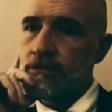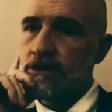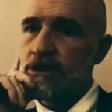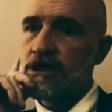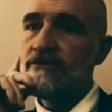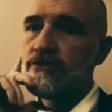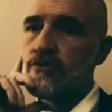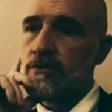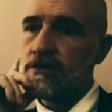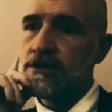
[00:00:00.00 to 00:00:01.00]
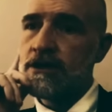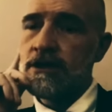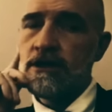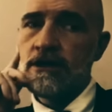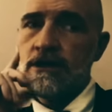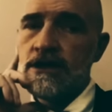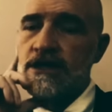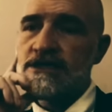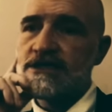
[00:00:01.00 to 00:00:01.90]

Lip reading: The covered woman is